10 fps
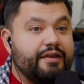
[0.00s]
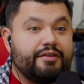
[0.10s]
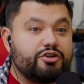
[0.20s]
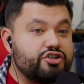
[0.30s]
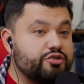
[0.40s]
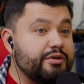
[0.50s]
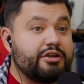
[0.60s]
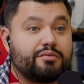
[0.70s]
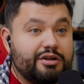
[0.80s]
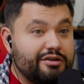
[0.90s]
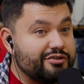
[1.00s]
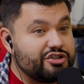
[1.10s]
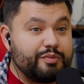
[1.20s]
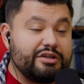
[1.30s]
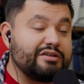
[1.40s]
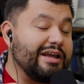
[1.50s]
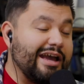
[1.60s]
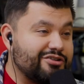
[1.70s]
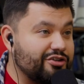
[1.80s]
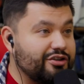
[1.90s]
They're just being real. They're just being
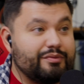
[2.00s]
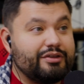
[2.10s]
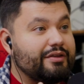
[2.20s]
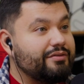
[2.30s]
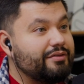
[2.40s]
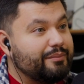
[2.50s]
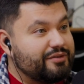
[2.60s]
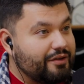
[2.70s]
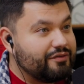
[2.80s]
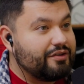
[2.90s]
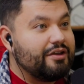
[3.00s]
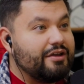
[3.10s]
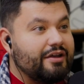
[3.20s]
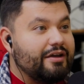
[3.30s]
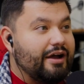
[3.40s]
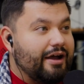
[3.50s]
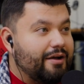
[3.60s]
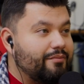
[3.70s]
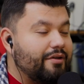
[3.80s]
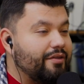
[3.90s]
natural themselves
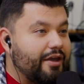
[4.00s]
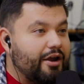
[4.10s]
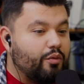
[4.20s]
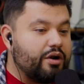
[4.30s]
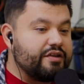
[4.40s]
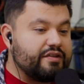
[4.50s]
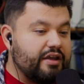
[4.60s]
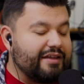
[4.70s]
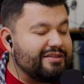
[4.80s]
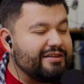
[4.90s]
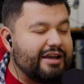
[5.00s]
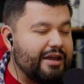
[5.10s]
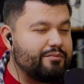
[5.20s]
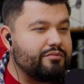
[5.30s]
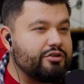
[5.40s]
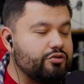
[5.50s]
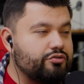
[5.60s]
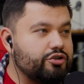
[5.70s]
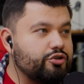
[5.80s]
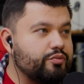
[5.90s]
there. Whereas at the time
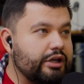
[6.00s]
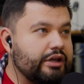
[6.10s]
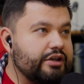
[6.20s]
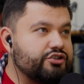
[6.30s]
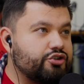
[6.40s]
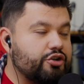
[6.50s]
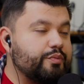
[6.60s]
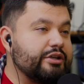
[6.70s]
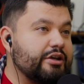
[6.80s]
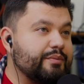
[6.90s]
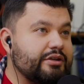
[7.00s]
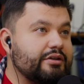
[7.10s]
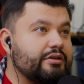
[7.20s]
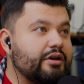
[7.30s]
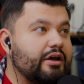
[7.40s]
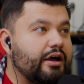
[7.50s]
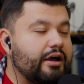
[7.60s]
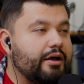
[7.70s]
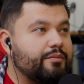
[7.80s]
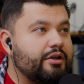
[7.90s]
YouTube started becoming
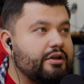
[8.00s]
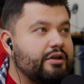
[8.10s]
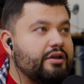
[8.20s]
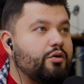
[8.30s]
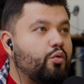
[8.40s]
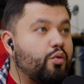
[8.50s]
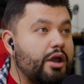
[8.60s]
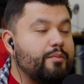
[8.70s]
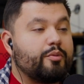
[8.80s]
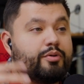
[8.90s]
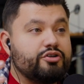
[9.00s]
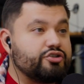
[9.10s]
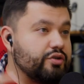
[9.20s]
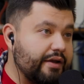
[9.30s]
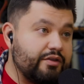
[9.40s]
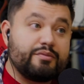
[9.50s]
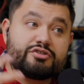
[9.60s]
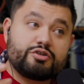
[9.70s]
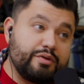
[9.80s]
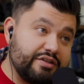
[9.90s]
way more produced. You have the
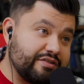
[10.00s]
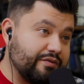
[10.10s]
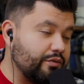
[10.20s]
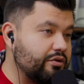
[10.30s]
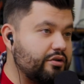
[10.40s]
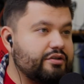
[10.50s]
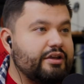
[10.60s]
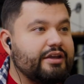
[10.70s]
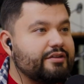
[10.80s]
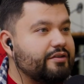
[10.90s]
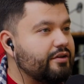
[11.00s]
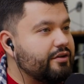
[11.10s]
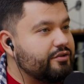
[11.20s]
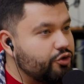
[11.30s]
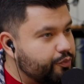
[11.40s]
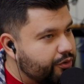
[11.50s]
Mr. Beasts of the world, like the Dude